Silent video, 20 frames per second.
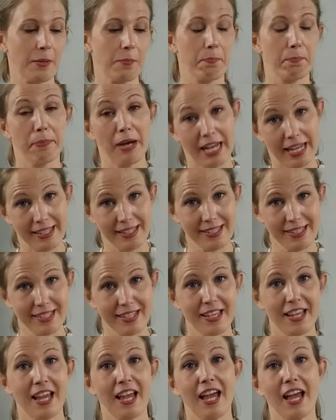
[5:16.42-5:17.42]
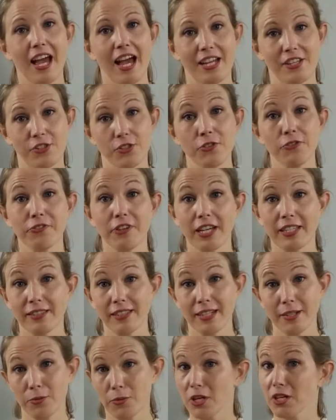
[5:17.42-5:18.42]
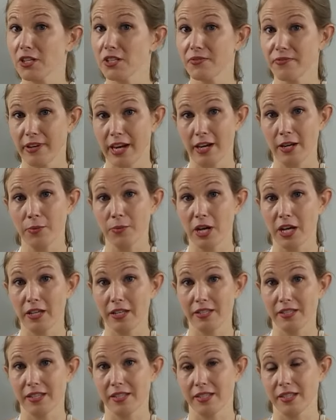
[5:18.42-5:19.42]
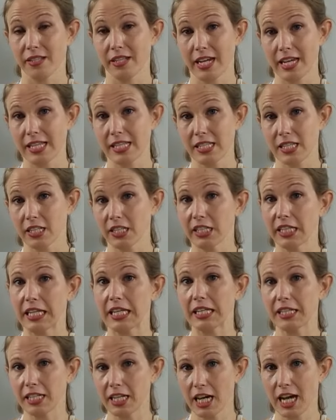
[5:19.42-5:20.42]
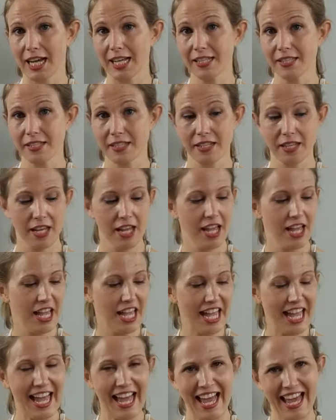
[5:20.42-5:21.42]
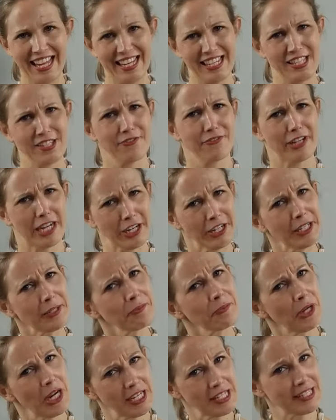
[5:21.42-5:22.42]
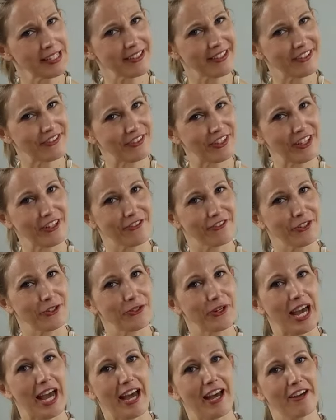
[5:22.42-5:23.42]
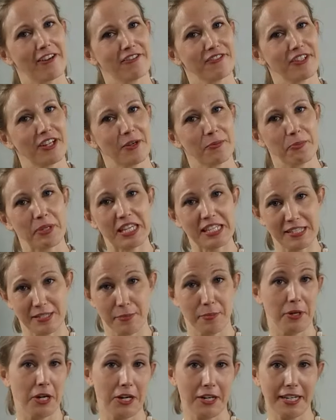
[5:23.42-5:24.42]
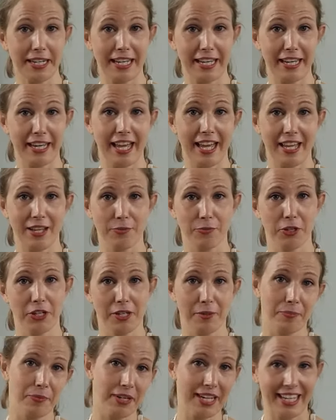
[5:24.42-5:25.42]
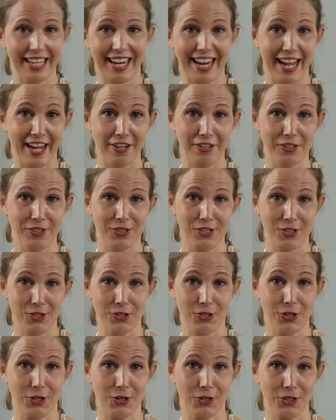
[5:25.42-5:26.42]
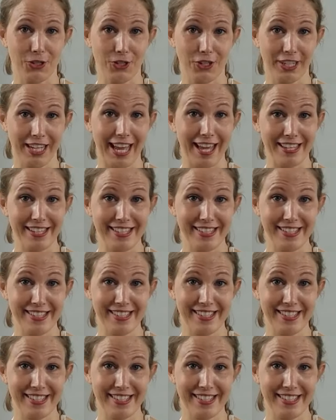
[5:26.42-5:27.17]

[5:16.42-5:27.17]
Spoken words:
But I do find that it works very well. It does a nice clean cut, and it's very impressive if you have a pizza party and want to bring it out to show your guests.